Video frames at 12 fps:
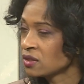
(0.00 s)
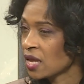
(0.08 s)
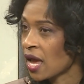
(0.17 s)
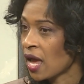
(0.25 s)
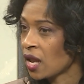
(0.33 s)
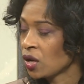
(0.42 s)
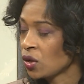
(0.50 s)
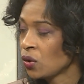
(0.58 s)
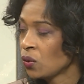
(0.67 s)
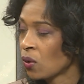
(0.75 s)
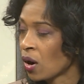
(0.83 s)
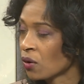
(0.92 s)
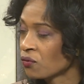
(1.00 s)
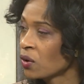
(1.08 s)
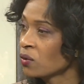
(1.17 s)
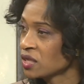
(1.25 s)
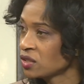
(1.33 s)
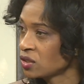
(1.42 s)
that you are
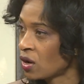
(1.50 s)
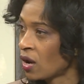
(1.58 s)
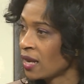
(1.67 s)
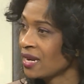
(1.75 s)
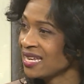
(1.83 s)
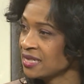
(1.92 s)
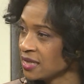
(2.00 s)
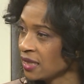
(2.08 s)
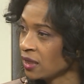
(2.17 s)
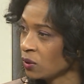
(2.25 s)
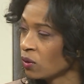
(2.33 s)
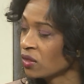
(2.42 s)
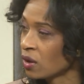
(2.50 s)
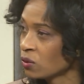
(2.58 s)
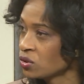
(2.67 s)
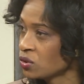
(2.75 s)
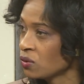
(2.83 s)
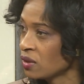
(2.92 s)
focused on in dealing with those
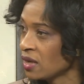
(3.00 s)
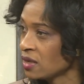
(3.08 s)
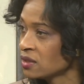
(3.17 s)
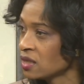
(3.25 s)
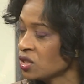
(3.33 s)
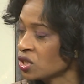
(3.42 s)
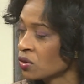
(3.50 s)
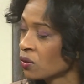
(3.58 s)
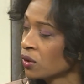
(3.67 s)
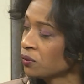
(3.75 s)
2 things in general?